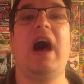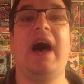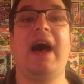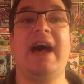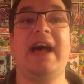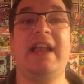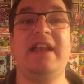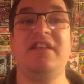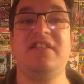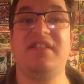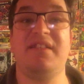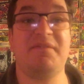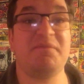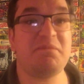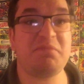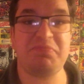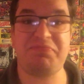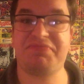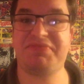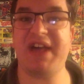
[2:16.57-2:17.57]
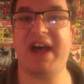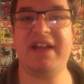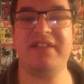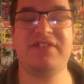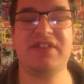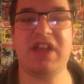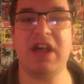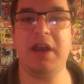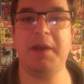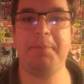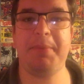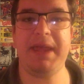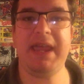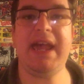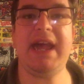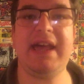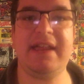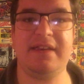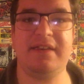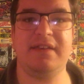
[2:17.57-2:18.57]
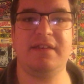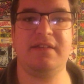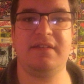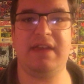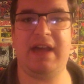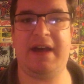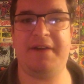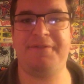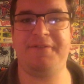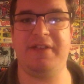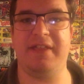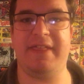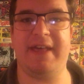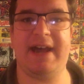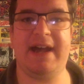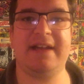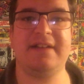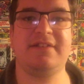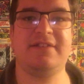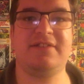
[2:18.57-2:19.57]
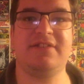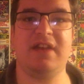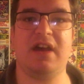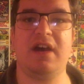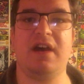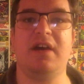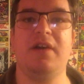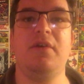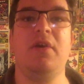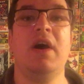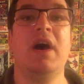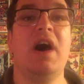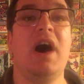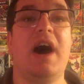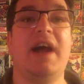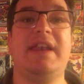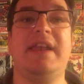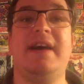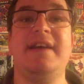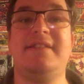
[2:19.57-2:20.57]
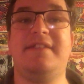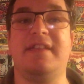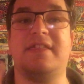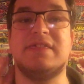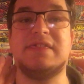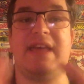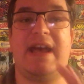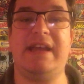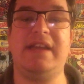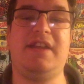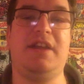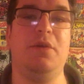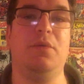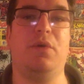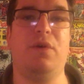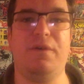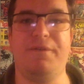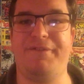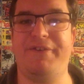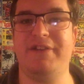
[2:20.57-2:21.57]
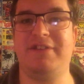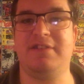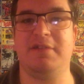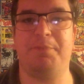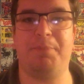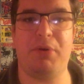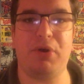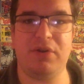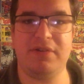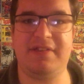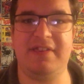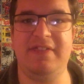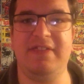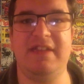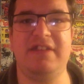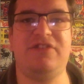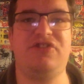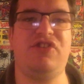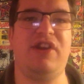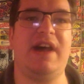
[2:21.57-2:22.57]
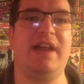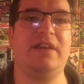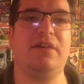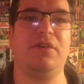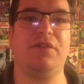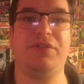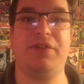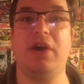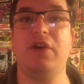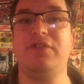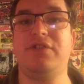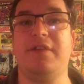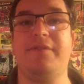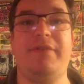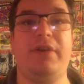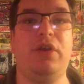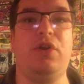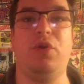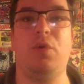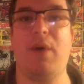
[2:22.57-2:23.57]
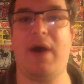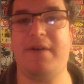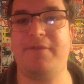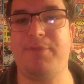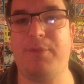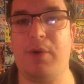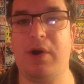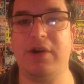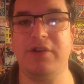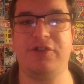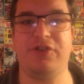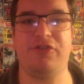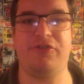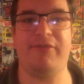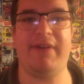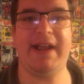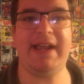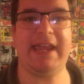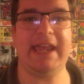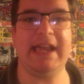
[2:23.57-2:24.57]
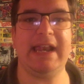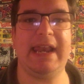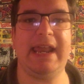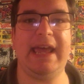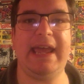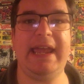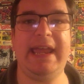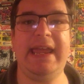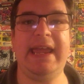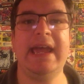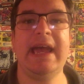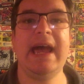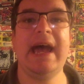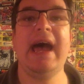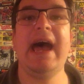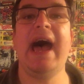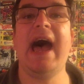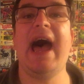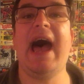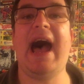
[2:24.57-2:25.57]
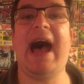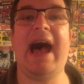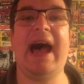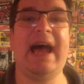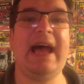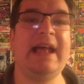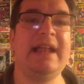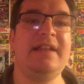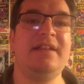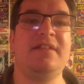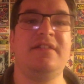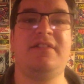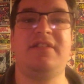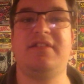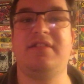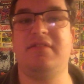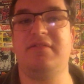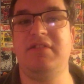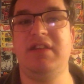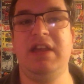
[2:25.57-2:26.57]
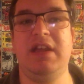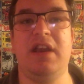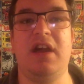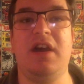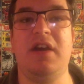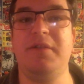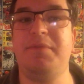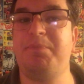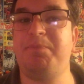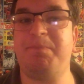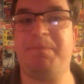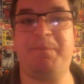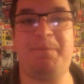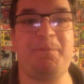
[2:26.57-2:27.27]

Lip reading: And that's going to be it after that. So I'd like to thank you all for supporting this channel, those of you who have watched regularly. And, you know,